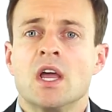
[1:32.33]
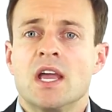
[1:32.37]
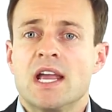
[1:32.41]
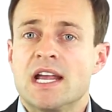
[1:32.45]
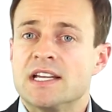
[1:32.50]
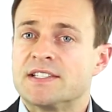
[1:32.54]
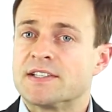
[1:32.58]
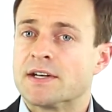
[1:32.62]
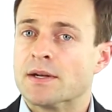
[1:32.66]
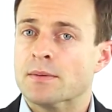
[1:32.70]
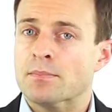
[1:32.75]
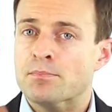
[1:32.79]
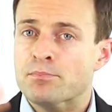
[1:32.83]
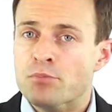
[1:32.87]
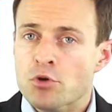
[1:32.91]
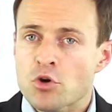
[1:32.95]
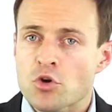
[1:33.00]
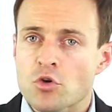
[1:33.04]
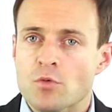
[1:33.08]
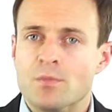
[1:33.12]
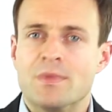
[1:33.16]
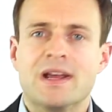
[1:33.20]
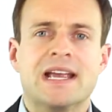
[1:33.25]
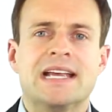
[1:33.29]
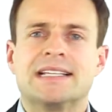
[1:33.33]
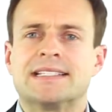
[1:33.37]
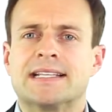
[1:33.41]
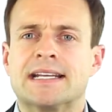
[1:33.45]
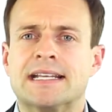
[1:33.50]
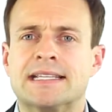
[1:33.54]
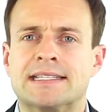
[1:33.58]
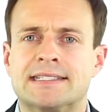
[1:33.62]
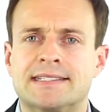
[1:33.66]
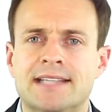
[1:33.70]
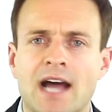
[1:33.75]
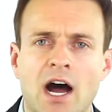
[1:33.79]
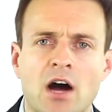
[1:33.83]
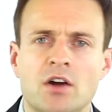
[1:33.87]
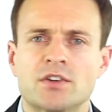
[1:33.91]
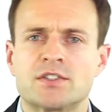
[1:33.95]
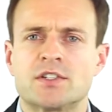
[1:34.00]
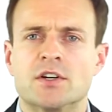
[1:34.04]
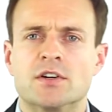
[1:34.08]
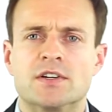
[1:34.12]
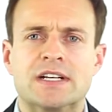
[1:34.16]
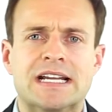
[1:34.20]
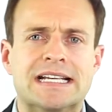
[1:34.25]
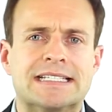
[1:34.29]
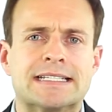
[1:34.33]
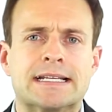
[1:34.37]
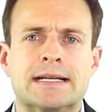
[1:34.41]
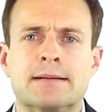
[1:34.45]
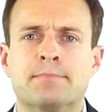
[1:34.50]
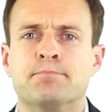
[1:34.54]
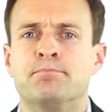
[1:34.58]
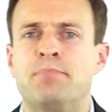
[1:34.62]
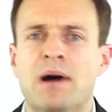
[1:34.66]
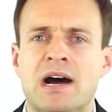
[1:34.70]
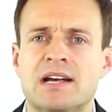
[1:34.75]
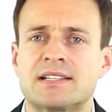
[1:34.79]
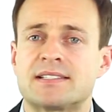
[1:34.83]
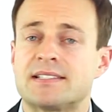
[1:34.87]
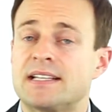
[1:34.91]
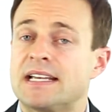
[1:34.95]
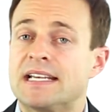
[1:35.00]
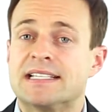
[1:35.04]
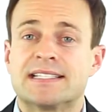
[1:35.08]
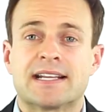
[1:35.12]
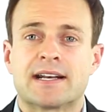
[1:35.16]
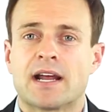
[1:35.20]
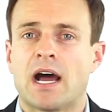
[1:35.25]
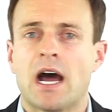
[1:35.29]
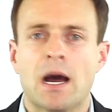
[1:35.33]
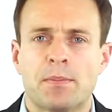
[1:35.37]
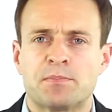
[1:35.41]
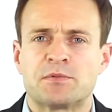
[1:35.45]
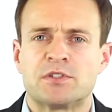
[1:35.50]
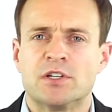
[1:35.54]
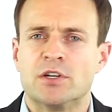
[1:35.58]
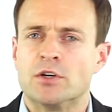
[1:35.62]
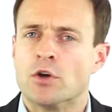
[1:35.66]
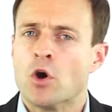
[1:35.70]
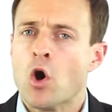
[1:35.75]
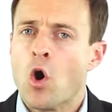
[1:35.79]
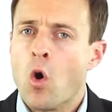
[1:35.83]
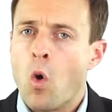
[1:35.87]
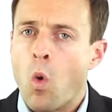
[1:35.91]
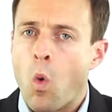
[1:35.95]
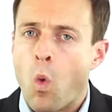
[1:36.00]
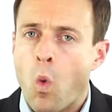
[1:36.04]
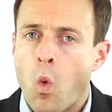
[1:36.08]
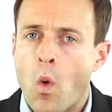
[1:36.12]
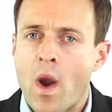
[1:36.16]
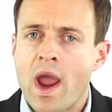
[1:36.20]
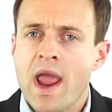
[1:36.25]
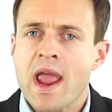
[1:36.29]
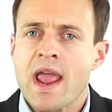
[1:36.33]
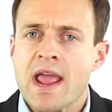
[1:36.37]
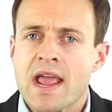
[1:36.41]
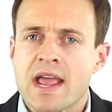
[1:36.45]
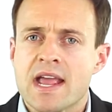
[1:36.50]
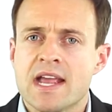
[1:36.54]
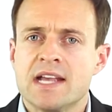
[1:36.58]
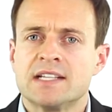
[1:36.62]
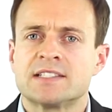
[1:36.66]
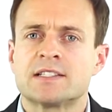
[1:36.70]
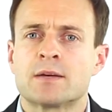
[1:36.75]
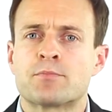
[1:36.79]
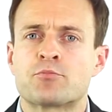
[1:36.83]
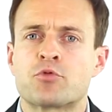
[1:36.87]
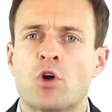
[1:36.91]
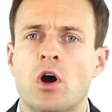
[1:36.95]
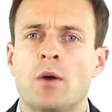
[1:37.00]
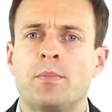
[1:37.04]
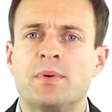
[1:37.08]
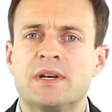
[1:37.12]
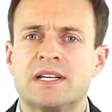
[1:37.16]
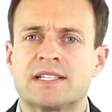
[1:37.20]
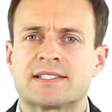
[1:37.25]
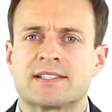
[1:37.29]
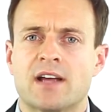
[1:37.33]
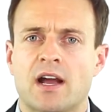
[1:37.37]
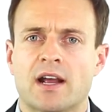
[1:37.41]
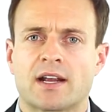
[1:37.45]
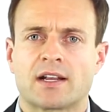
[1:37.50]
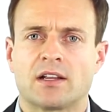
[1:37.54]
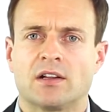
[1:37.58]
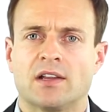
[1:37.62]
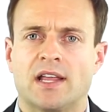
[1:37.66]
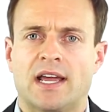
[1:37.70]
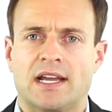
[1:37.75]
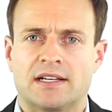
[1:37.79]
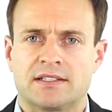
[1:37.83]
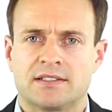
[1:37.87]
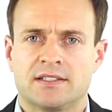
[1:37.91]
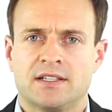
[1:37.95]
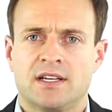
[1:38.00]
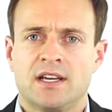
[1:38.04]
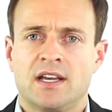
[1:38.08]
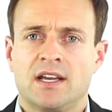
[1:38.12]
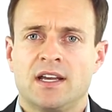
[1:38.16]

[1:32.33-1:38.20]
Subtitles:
Is it a boom? Is it a downturn? Is it a bust? Is it an upturn? Where is the property cycle at?